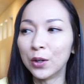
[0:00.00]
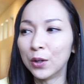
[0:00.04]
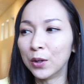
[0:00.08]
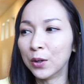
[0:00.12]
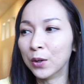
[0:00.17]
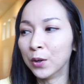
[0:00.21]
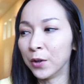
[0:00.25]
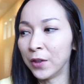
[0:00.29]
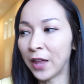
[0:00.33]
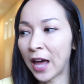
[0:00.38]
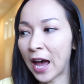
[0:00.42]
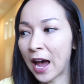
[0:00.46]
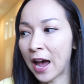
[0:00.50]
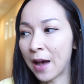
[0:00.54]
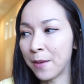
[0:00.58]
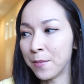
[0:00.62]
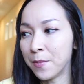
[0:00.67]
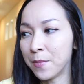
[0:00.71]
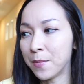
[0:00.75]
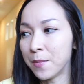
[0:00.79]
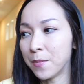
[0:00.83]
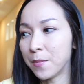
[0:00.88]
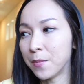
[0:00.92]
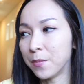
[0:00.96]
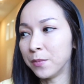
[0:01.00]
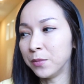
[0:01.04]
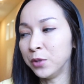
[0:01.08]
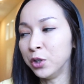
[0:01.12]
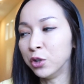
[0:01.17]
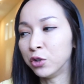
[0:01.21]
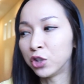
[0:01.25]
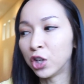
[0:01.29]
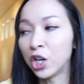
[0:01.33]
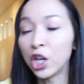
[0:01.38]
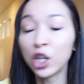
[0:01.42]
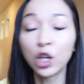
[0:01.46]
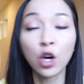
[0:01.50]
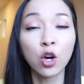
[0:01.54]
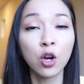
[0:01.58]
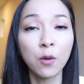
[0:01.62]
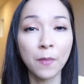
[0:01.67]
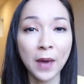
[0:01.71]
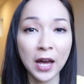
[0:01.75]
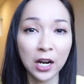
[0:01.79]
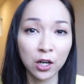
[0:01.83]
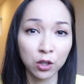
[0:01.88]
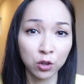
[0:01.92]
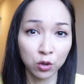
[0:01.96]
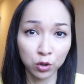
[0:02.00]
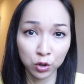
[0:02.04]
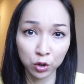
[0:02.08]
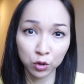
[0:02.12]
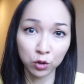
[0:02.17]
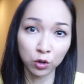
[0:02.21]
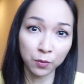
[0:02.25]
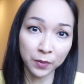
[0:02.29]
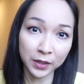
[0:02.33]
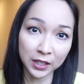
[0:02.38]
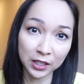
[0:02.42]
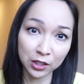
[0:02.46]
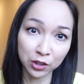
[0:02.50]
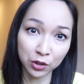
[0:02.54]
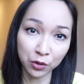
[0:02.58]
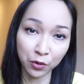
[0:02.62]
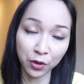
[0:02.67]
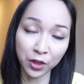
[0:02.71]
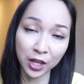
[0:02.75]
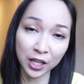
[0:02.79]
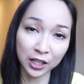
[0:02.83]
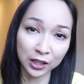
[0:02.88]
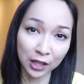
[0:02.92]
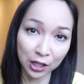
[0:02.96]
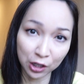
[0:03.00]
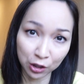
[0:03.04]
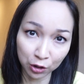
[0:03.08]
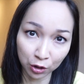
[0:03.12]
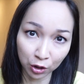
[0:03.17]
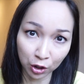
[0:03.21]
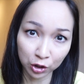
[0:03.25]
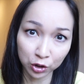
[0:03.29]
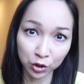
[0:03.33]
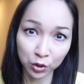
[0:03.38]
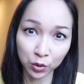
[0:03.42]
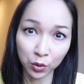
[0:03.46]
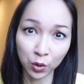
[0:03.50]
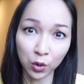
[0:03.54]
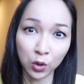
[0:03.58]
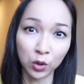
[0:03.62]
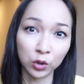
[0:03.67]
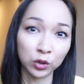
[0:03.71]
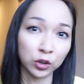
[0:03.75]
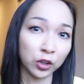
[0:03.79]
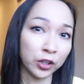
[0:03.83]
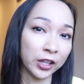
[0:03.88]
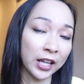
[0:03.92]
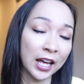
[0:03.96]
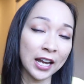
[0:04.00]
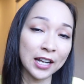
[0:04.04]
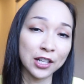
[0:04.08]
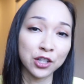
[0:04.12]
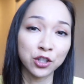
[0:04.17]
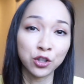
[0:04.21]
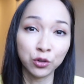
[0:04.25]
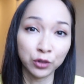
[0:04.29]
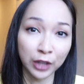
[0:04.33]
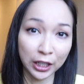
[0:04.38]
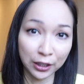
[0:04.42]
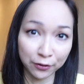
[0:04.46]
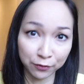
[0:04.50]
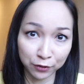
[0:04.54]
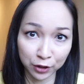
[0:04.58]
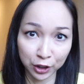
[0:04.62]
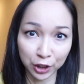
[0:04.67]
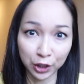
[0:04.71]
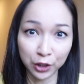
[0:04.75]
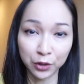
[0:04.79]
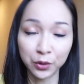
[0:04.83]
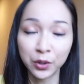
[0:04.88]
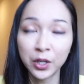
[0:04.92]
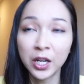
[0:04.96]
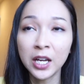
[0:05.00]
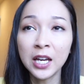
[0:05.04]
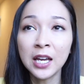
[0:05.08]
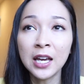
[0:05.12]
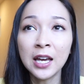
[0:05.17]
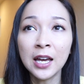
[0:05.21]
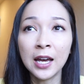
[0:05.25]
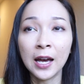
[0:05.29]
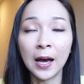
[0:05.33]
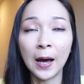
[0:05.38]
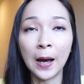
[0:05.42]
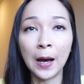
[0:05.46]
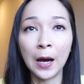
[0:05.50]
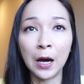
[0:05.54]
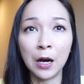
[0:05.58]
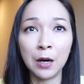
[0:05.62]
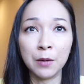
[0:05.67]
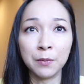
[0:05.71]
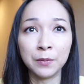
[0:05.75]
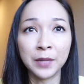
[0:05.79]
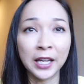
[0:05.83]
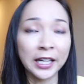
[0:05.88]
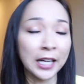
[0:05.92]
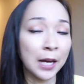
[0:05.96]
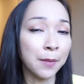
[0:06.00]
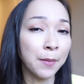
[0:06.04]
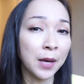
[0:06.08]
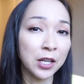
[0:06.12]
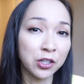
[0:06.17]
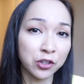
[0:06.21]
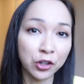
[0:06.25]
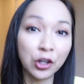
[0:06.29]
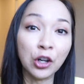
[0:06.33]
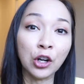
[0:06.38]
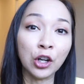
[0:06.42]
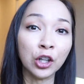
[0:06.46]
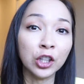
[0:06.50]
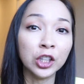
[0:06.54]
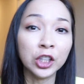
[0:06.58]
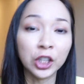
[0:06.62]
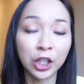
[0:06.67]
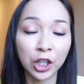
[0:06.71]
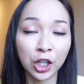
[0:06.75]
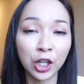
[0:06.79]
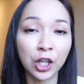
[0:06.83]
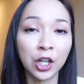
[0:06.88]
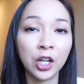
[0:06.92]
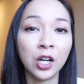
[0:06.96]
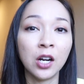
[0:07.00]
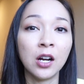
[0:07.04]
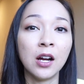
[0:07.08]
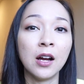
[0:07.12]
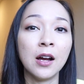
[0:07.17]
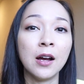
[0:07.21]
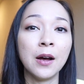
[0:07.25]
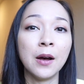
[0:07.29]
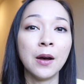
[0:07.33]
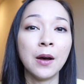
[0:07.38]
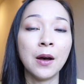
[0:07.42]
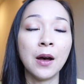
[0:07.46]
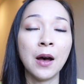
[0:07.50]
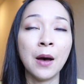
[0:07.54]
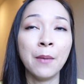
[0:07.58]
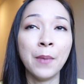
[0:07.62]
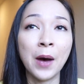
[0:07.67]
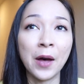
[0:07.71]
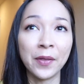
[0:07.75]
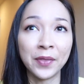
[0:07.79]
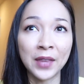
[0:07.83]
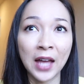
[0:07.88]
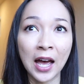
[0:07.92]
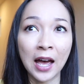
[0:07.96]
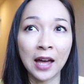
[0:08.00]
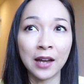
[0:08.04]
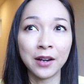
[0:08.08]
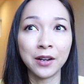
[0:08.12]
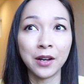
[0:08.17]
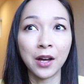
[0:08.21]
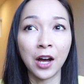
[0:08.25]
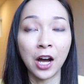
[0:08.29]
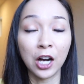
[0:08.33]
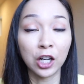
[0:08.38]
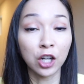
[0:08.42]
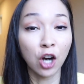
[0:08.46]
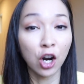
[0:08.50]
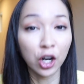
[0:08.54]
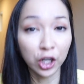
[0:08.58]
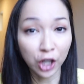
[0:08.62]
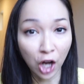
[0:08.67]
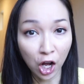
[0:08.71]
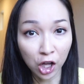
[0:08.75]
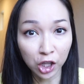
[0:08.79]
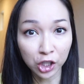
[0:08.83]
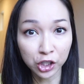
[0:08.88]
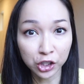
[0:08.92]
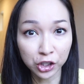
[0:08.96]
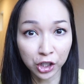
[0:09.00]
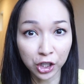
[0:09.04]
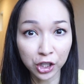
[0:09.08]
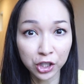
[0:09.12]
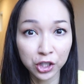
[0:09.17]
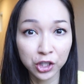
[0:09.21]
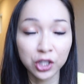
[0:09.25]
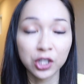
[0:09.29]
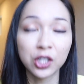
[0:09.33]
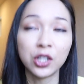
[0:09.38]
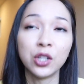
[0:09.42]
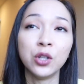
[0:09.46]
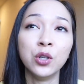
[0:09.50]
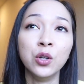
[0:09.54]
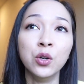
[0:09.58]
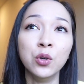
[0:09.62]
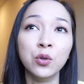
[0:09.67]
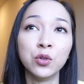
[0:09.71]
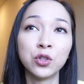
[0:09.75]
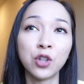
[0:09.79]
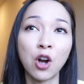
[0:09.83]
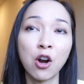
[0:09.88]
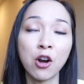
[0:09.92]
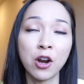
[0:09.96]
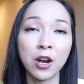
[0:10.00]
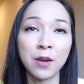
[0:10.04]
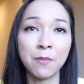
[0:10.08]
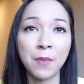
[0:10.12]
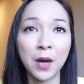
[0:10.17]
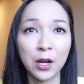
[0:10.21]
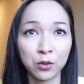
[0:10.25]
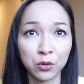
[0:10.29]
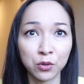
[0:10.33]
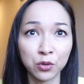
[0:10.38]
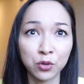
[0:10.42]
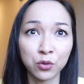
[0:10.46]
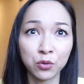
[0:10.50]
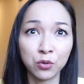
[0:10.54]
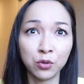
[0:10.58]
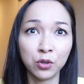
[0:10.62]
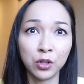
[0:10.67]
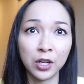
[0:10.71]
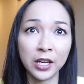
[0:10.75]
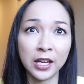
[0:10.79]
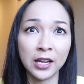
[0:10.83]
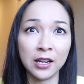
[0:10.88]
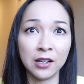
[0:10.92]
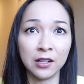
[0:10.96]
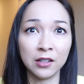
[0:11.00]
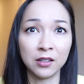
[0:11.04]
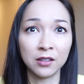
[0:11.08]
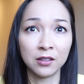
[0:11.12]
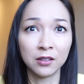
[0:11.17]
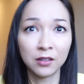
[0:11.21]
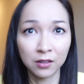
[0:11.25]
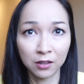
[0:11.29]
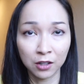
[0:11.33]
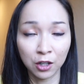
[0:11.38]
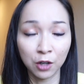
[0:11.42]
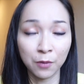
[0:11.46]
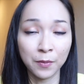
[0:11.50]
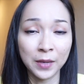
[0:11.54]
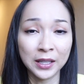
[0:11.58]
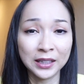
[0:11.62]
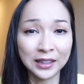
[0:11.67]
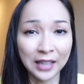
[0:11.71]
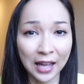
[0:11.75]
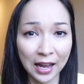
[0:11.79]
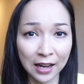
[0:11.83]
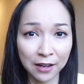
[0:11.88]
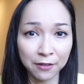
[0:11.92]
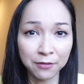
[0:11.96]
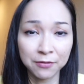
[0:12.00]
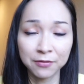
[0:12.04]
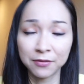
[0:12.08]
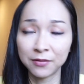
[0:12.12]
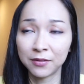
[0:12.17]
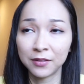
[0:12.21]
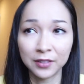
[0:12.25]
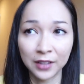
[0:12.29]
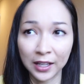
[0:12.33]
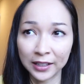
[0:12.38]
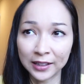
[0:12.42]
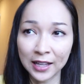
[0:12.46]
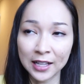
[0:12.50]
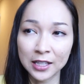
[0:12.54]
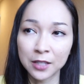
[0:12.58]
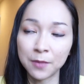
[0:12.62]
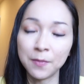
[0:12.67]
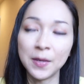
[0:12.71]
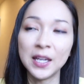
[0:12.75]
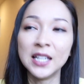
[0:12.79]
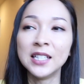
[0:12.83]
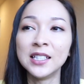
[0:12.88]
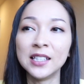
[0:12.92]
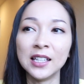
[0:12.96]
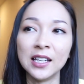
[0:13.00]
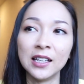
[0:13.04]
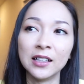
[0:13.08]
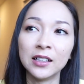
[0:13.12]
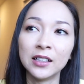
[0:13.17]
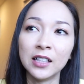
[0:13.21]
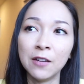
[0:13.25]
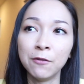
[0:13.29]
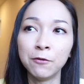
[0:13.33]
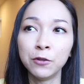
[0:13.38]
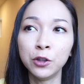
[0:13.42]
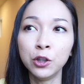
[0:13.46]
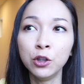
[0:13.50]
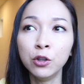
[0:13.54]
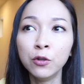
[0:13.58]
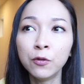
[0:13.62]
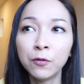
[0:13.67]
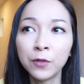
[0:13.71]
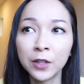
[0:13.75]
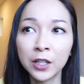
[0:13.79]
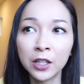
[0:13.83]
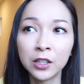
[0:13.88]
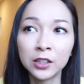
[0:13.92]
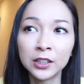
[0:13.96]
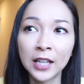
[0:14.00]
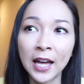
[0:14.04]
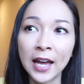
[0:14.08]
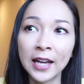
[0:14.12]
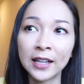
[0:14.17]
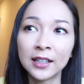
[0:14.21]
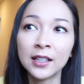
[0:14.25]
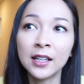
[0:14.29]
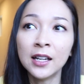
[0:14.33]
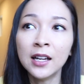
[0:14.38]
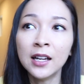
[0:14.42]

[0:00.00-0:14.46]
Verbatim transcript: or that you shouldn't go to medical school because you think that you're too old or that it's too late for you. Um, like I mentioned earlier about that uh, cardiologist who started medical school in her midlife, like that's amazing. If you feel like